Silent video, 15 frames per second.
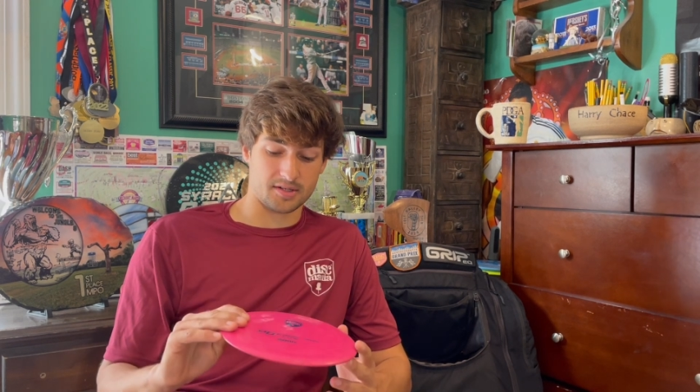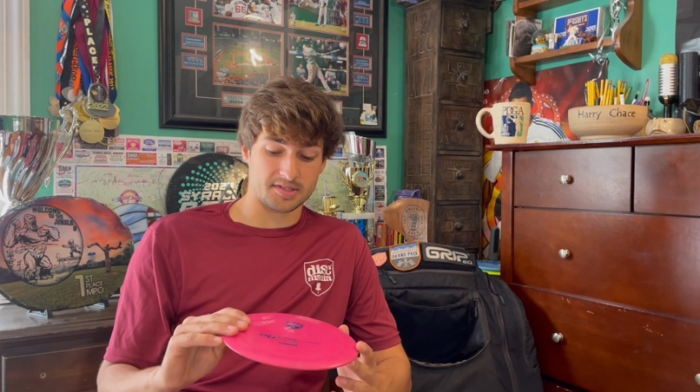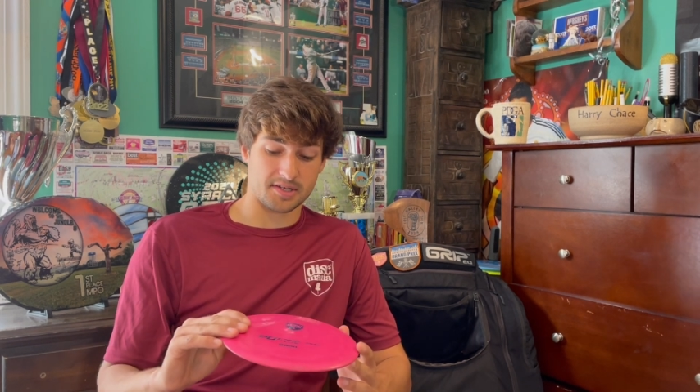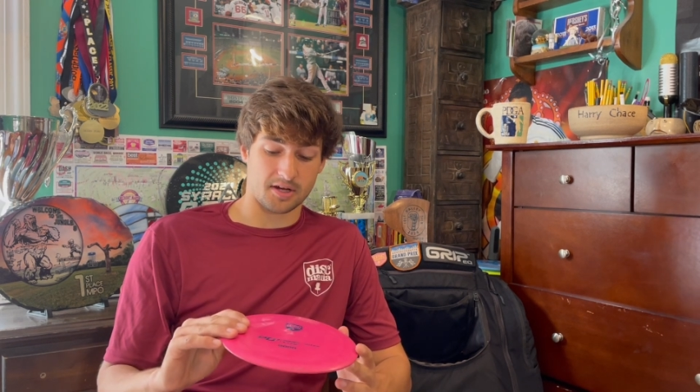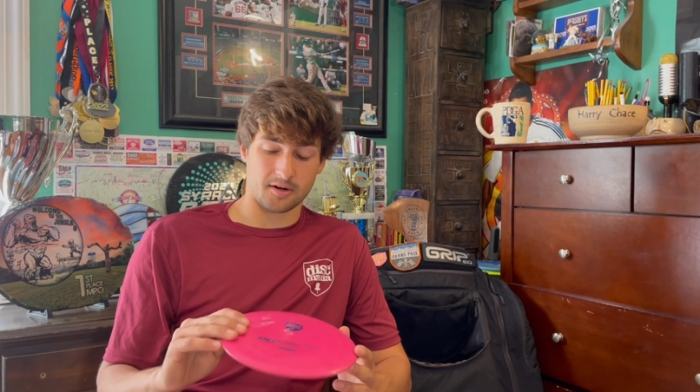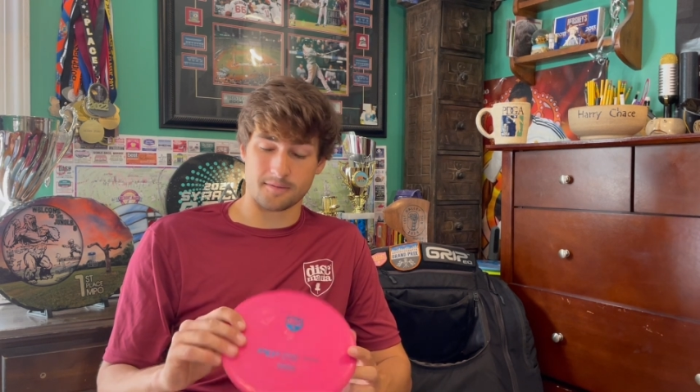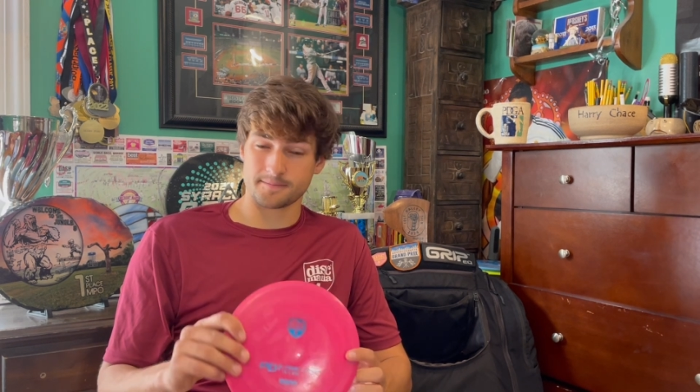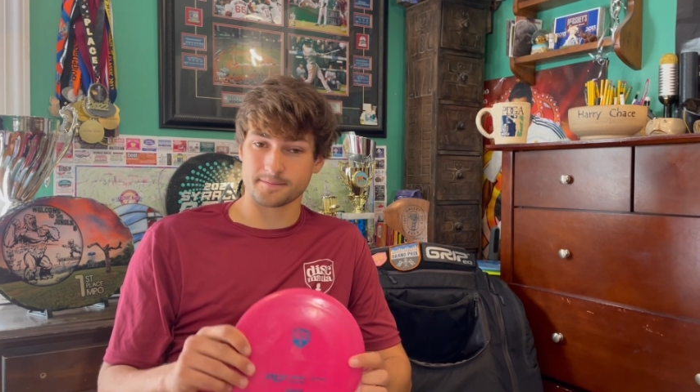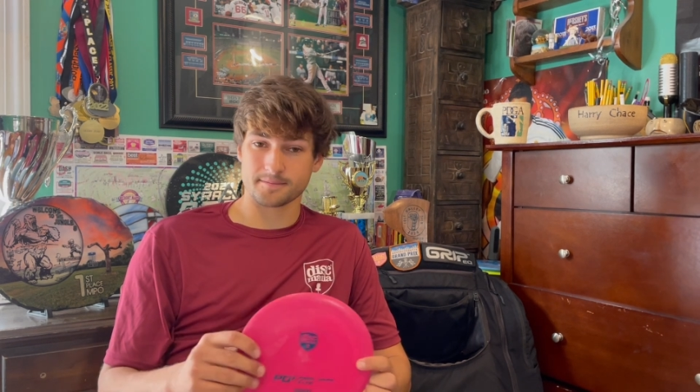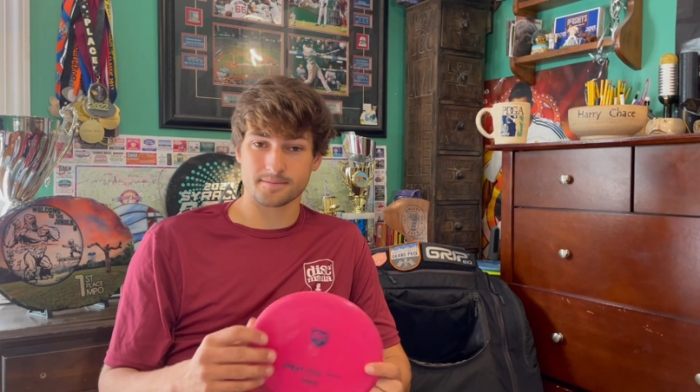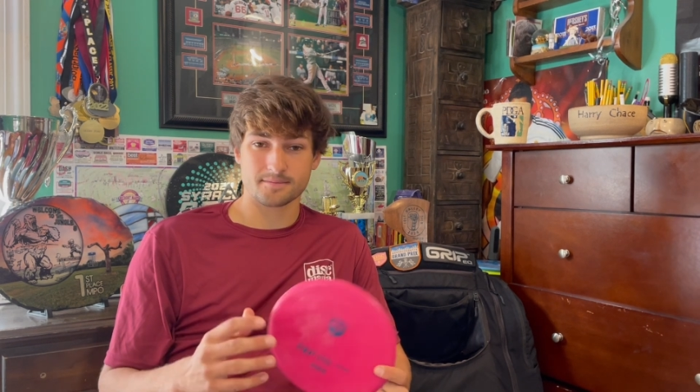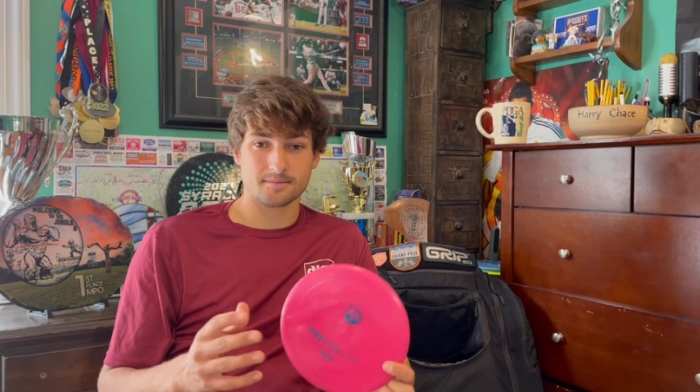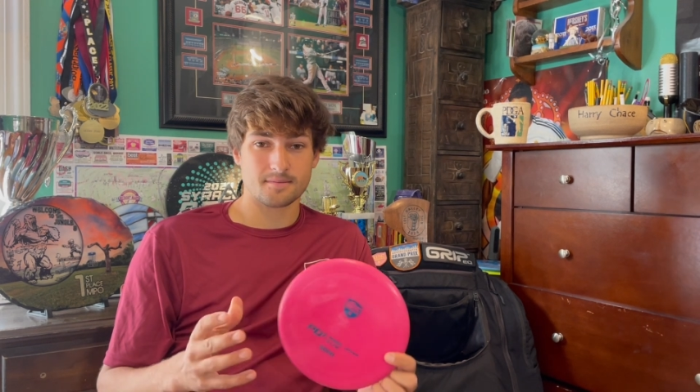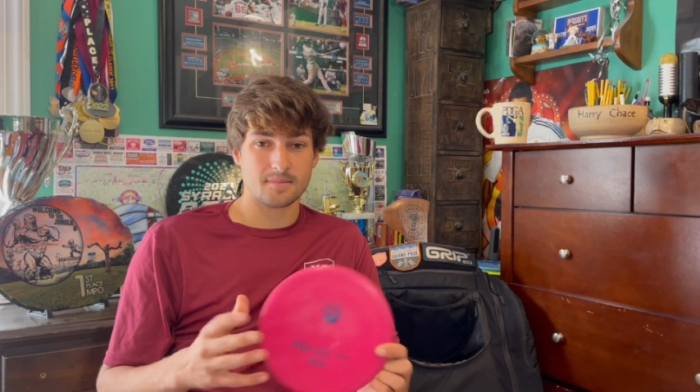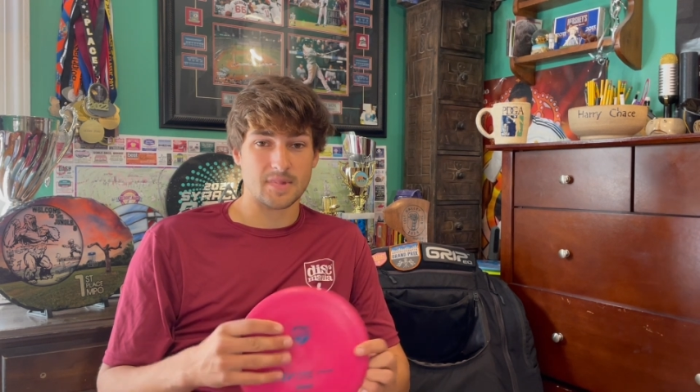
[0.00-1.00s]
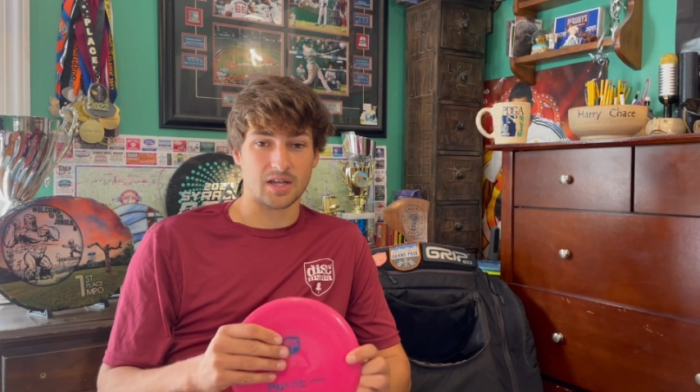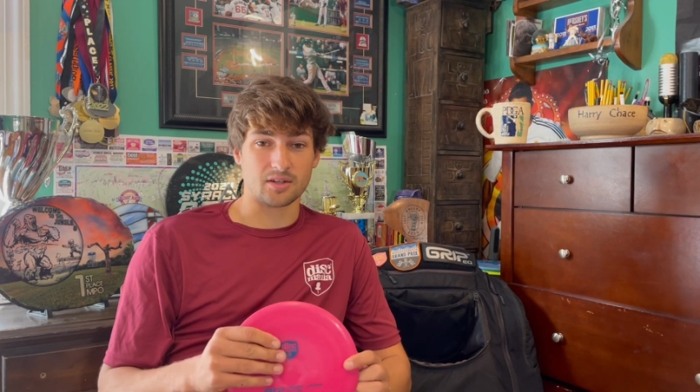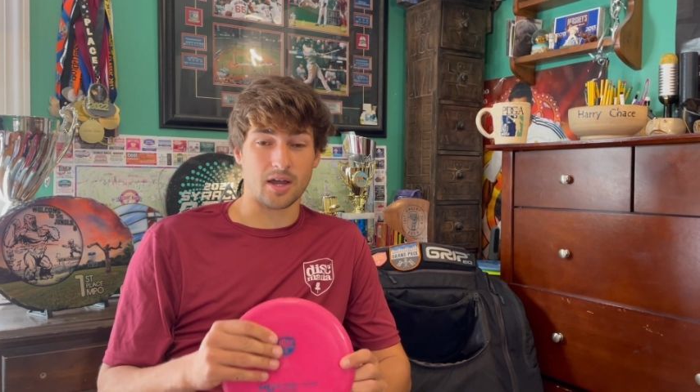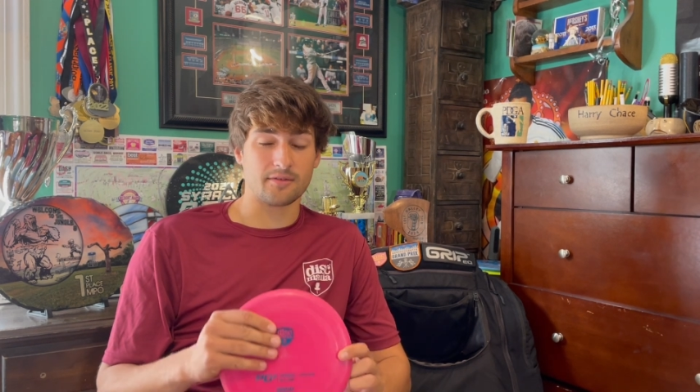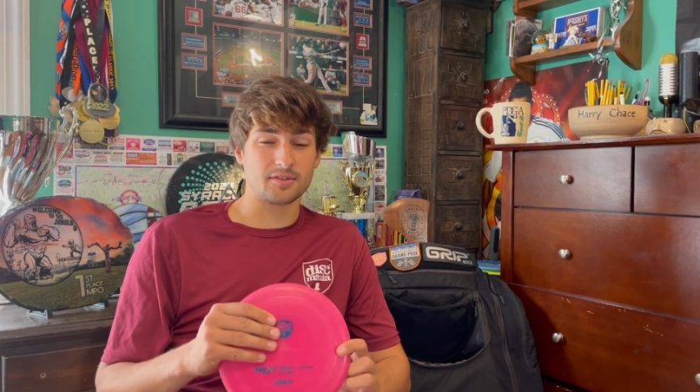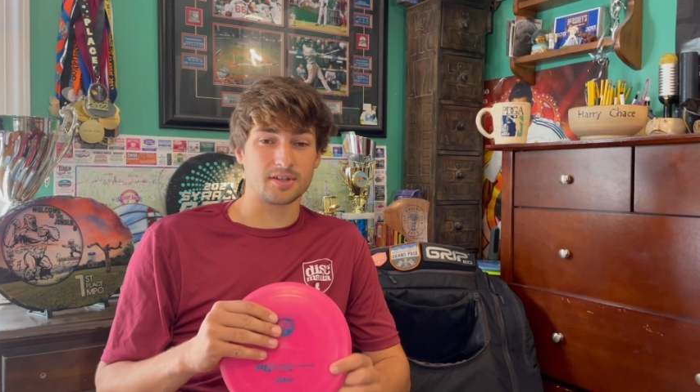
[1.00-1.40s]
so loving the